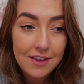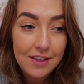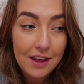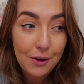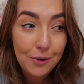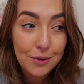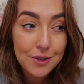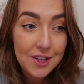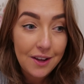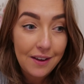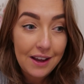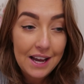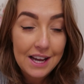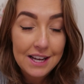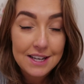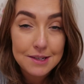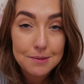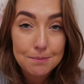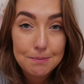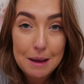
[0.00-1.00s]
They also
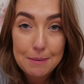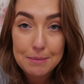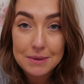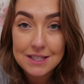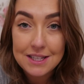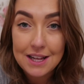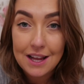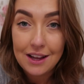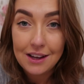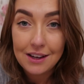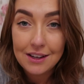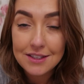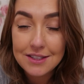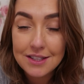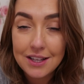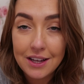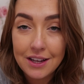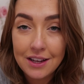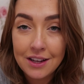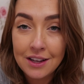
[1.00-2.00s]
had baba sacks,